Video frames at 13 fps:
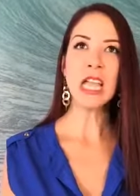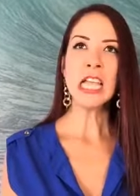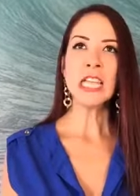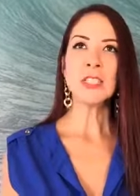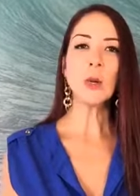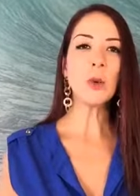
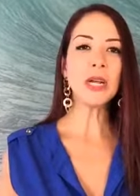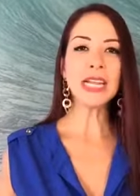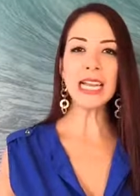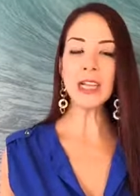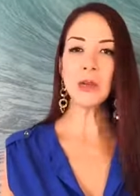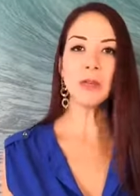So wearing a
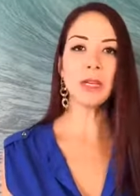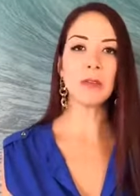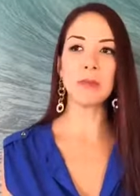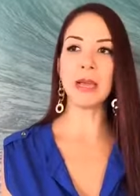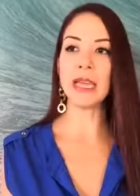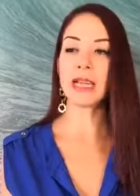little bit of
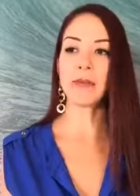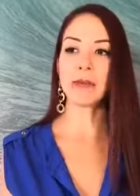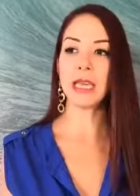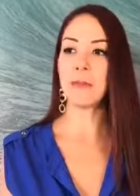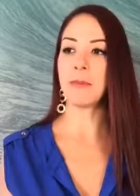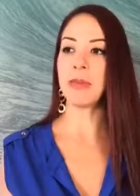makeup
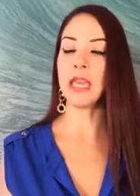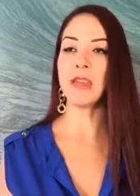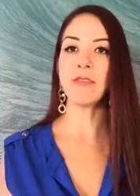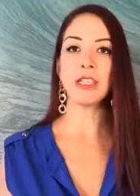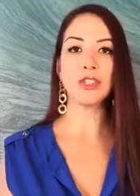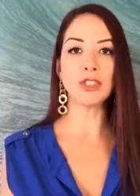can be
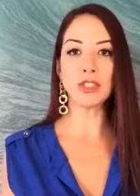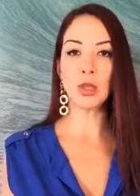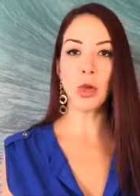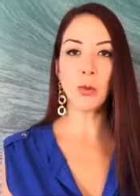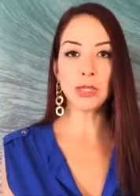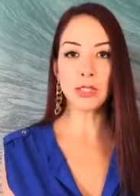even just
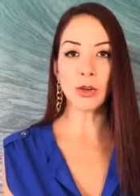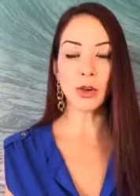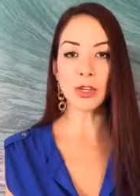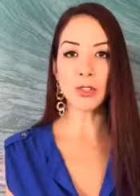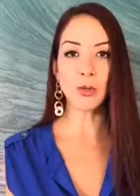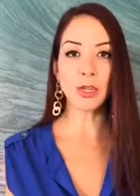knowing what
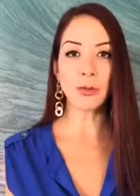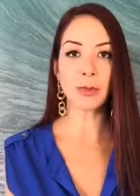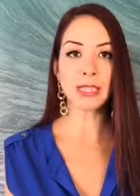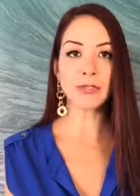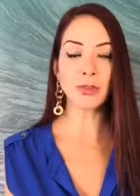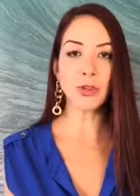colors work
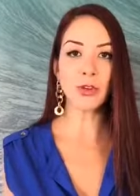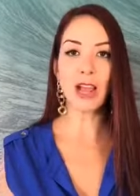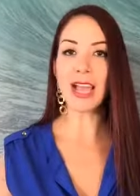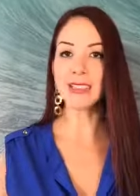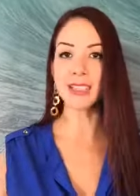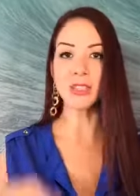best for your
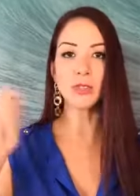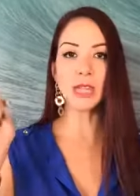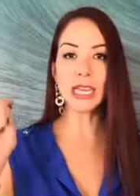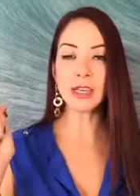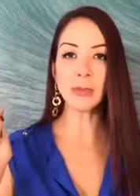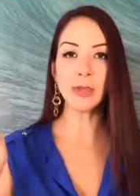eyes and doing a
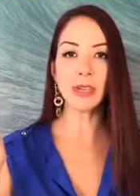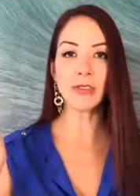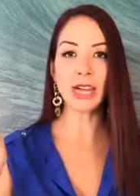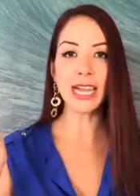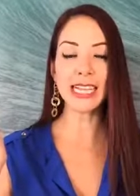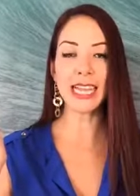little bit of
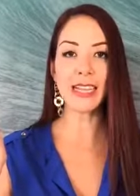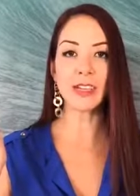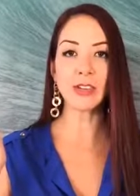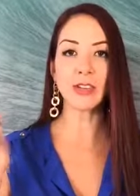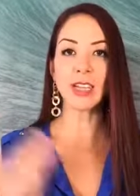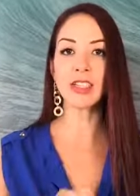eyeliner
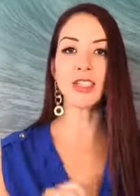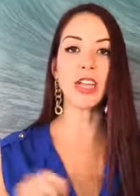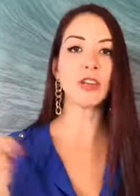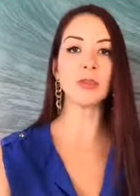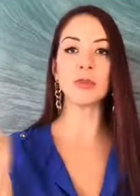or eyeshadow and